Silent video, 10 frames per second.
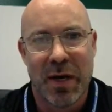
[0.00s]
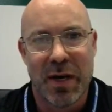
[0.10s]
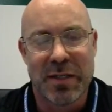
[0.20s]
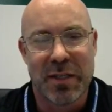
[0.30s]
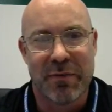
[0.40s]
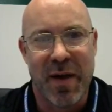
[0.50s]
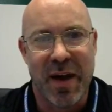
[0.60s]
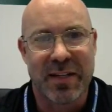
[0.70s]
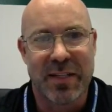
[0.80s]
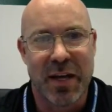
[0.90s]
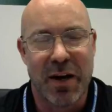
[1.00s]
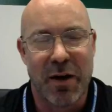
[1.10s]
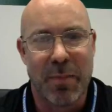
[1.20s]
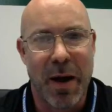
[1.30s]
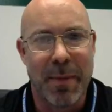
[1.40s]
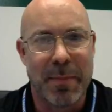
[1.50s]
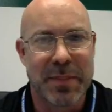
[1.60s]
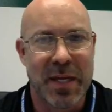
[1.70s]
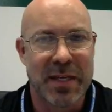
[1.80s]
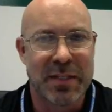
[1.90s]
to the fact that our pop-up
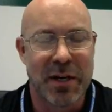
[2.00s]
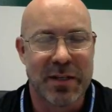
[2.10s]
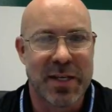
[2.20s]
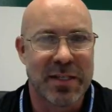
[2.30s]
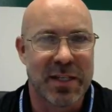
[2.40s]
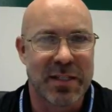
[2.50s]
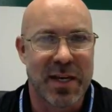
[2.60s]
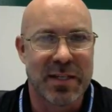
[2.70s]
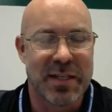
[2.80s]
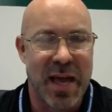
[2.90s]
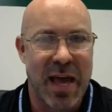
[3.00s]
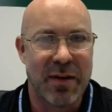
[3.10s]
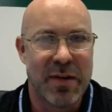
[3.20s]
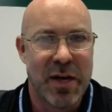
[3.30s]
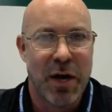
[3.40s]
sites and our testing sites now